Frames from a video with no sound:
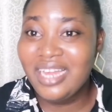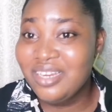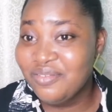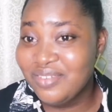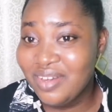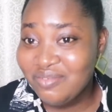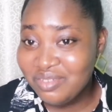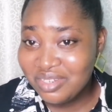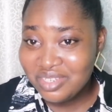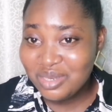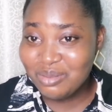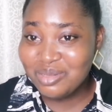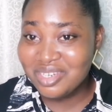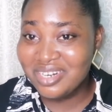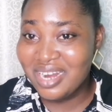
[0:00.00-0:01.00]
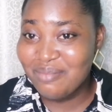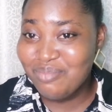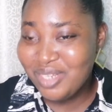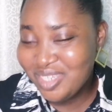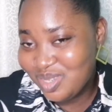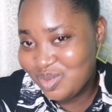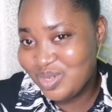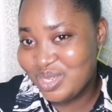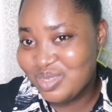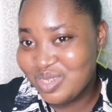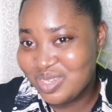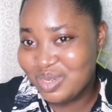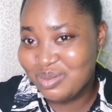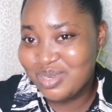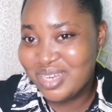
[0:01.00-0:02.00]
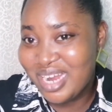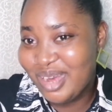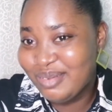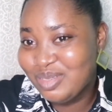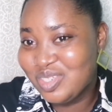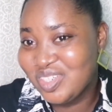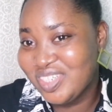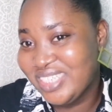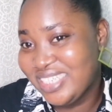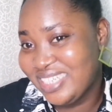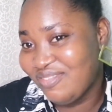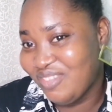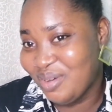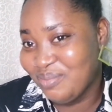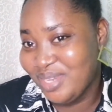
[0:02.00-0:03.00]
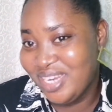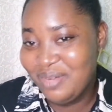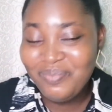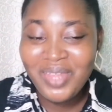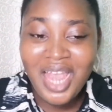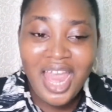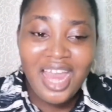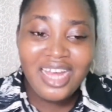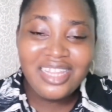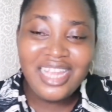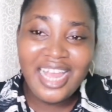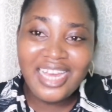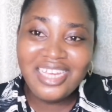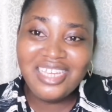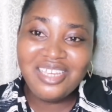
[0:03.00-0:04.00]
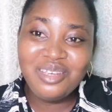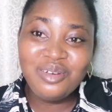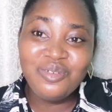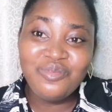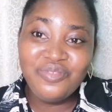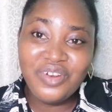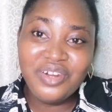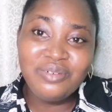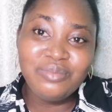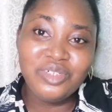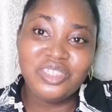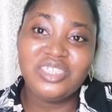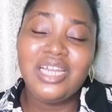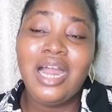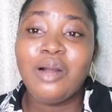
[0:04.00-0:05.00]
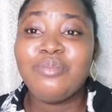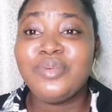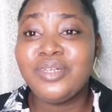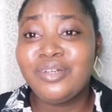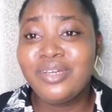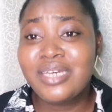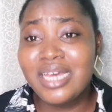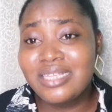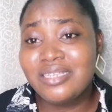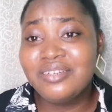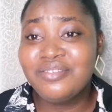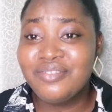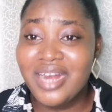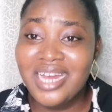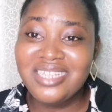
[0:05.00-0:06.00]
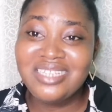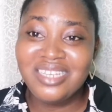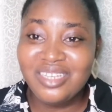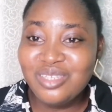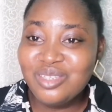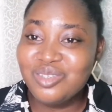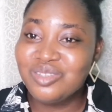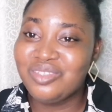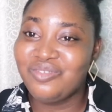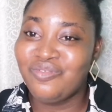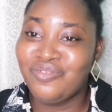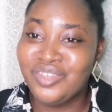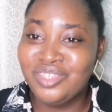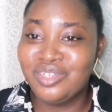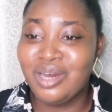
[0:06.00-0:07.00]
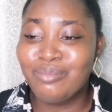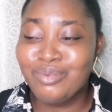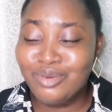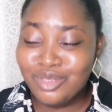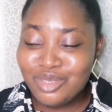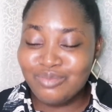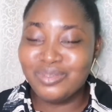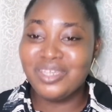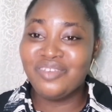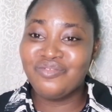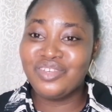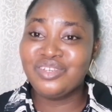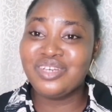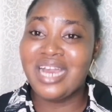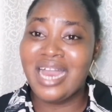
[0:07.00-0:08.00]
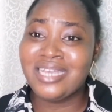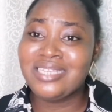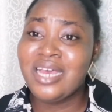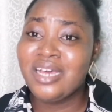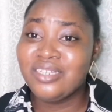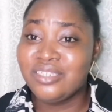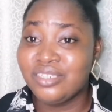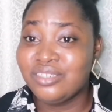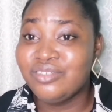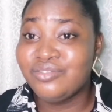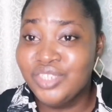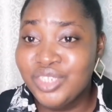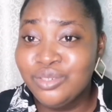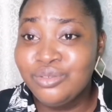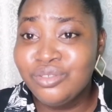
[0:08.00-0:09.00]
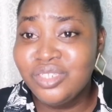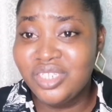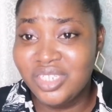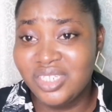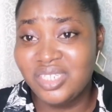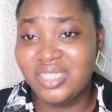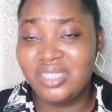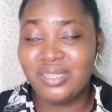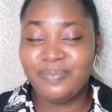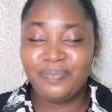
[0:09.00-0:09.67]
And if you have not subscribed, please do have to subscribe and join the family. Thank you very much. Now I'll be getting right into the video. I'm going to be giving you guys the real gist.